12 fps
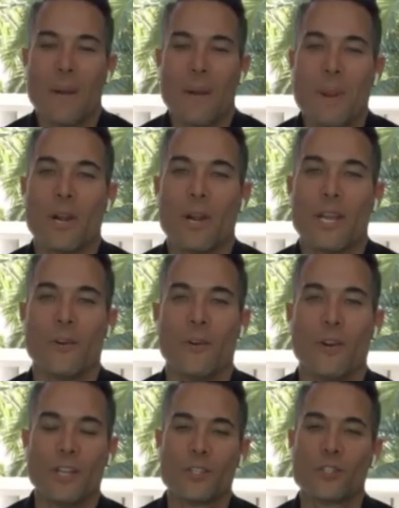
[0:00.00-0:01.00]
remember
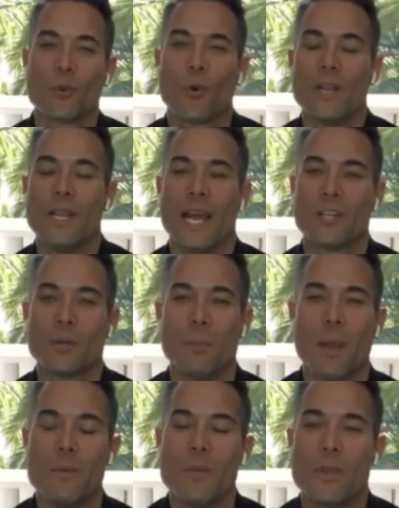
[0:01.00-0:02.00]
hearing a story, Hector.
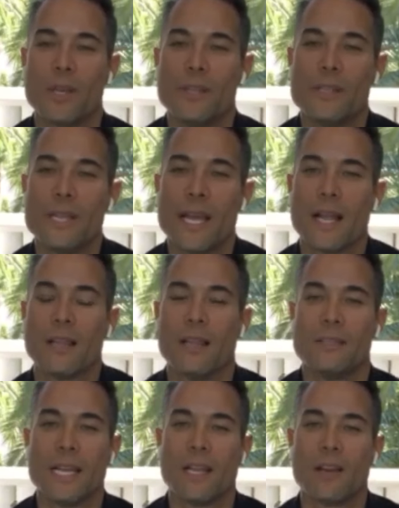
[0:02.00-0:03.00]
Maybe you could tell
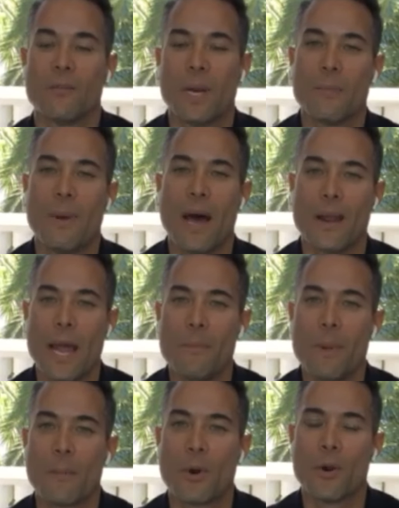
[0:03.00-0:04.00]
tell everybody about. I
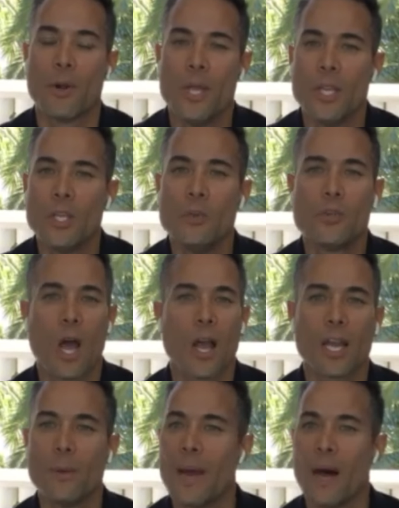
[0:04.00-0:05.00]
remember you
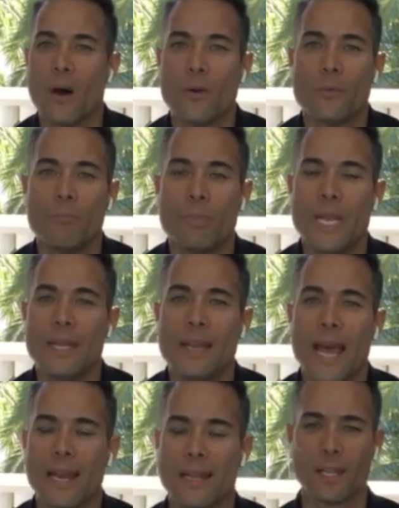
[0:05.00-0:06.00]
talking about being
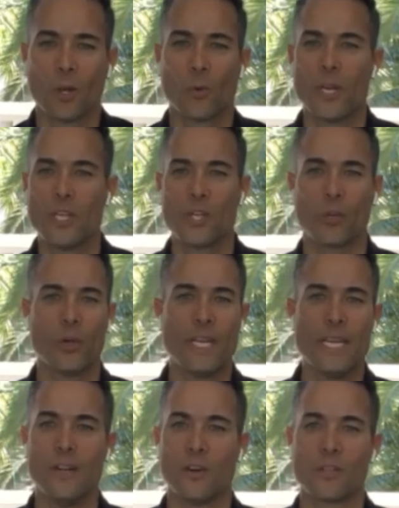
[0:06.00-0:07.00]
at a little
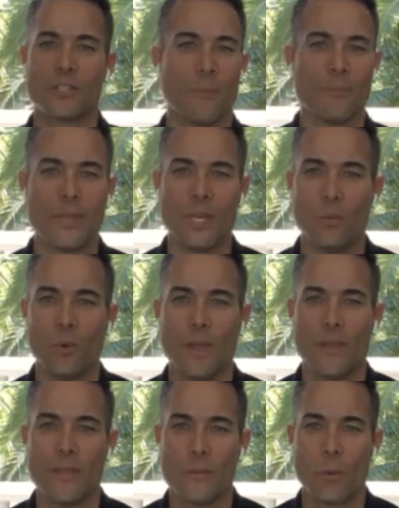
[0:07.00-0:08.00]
retreat or something
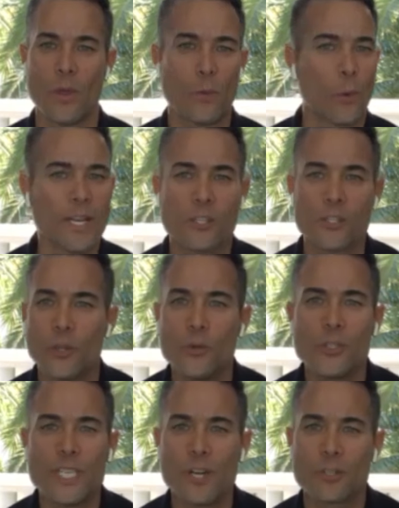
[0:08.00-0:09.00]
with with Rick
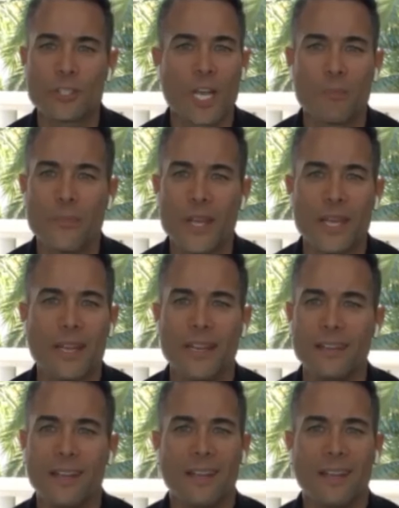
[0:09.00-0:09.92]
Susie or mm-hmm. something, mm-hmm. and